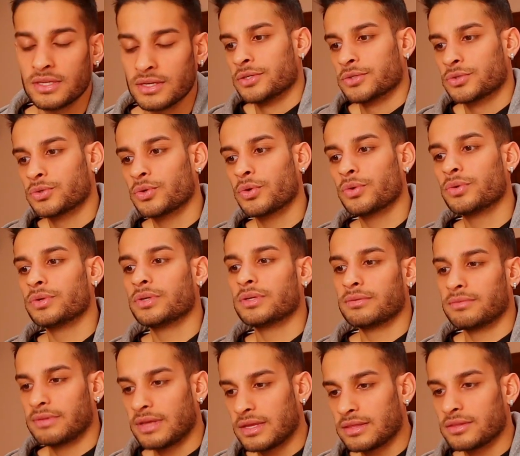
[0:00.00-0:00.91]
So
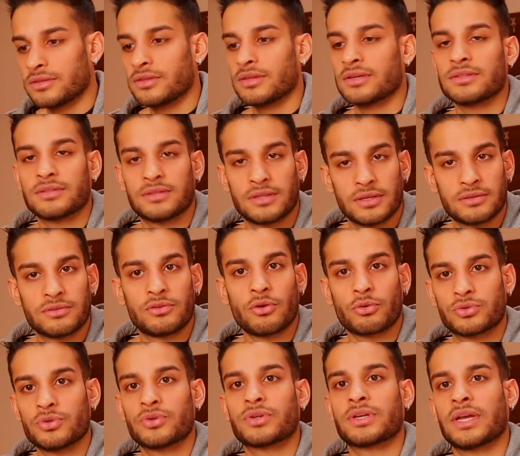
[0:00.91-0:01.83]
then the
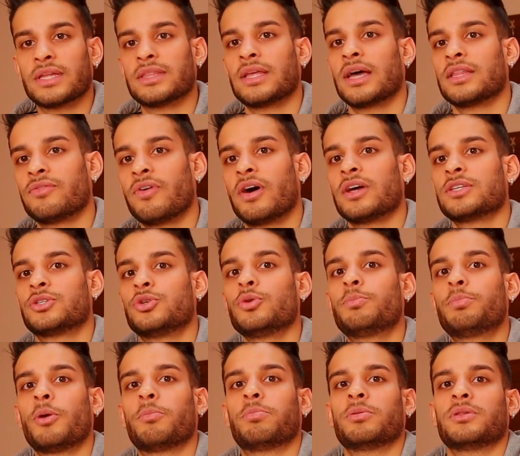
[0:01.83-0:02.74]
doctor can advise you
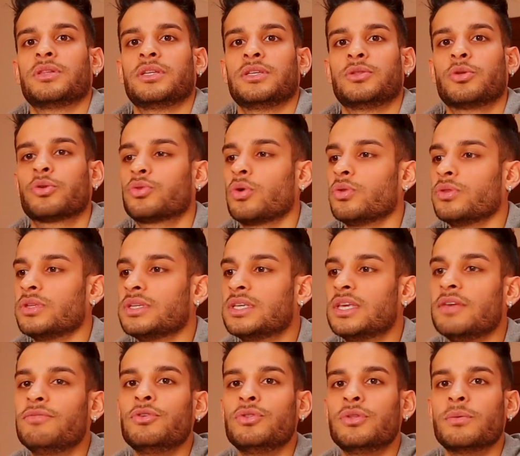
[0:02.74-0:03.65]
properly, not only
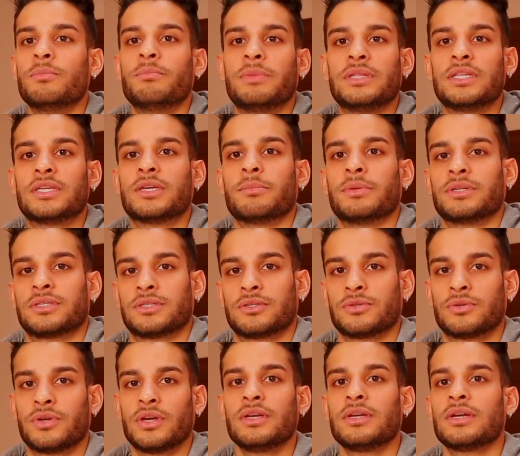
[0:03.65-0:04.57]
give you the medicaments,
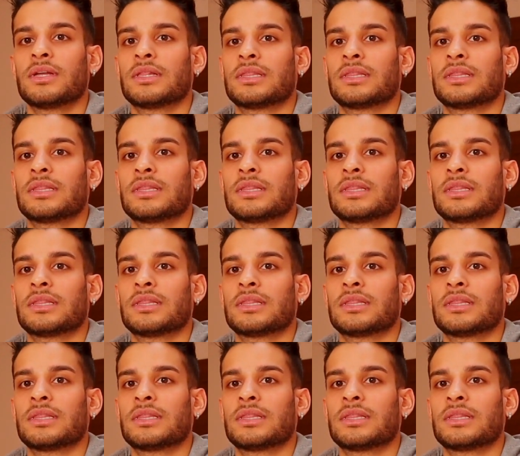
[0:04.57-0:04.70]
okay?